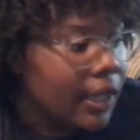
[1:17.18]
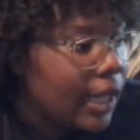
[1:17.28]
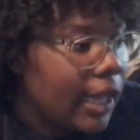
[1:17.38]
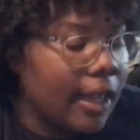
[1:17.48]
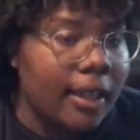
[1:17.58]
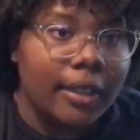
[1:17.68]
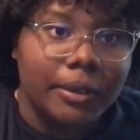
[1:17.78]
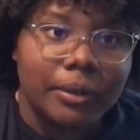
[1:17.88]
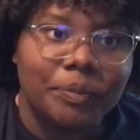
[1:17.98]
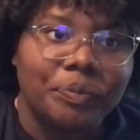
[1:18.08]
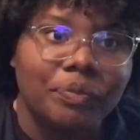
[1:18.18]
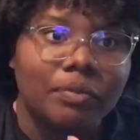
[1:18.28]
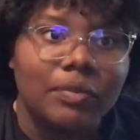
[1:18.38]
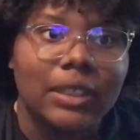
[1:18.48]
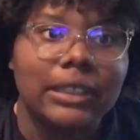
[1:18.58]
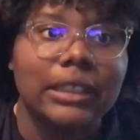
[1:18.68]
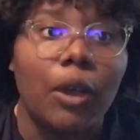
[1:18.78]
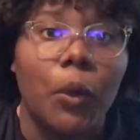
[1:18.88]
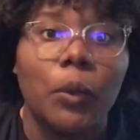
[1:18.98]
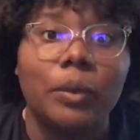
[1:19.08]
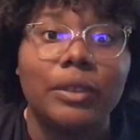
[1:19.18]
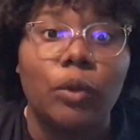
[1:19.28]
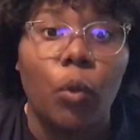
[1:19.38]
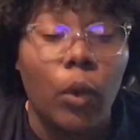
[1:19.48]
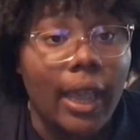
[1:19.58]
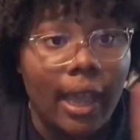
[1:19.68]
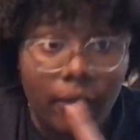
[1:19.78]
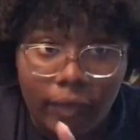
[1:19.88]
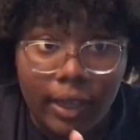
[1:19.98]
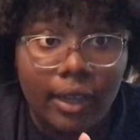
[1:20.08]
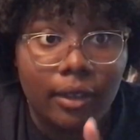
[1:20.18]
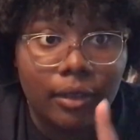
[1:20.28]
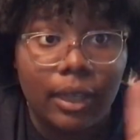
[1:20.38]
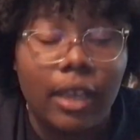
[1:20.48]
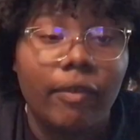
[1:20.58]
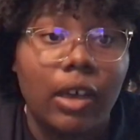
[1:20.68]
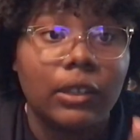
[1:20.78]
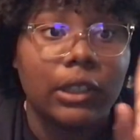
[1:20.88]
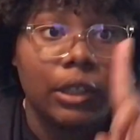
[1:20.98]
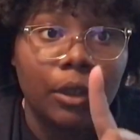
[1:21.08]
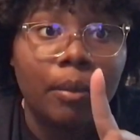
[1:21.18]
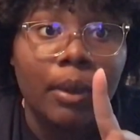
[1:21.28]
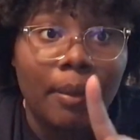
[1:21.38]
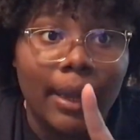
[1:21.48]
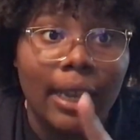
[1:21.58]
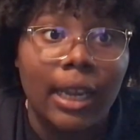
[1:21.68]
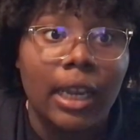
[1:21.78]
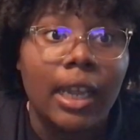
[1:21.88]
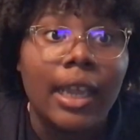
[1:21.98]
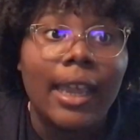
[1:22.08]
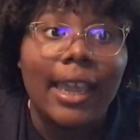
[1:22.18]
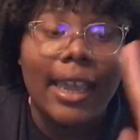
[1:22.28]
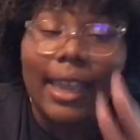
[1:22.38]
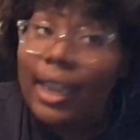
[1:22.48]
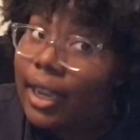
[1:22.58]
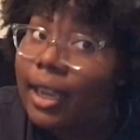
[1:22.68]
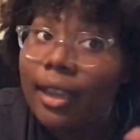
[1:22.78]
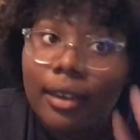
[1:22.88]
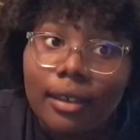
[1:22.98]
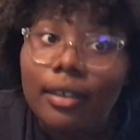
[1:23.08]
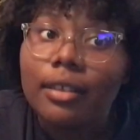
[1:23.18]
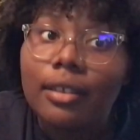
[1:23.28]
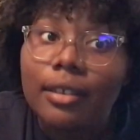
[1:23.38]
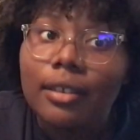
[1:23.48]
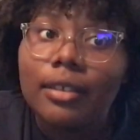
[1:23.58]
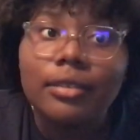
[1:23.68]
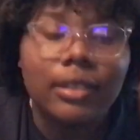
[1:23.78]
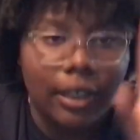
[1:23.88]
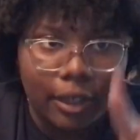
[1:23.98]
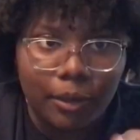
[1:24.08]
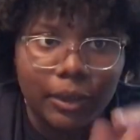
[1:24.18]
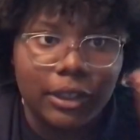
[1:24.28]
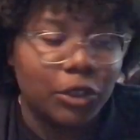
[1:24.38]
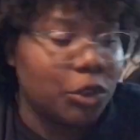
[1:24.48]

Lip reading: And so what I found involves The Little Mermaid, and the other one is a